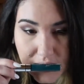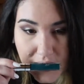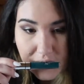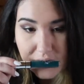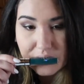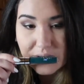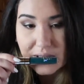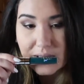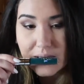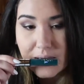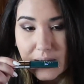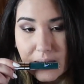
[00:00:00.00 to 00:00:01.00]
how it would
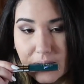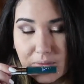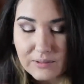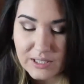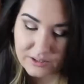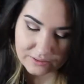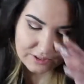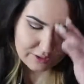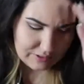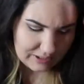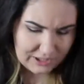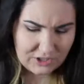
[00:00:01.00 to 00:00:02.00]
go. You
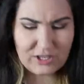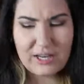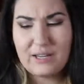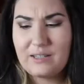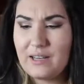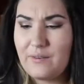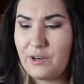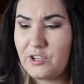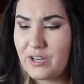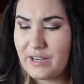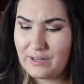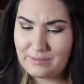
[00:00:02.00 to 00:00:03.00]
know what? Let's try it on. I want to
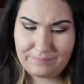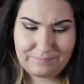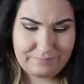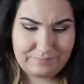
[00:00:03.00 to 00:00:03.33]
try it on.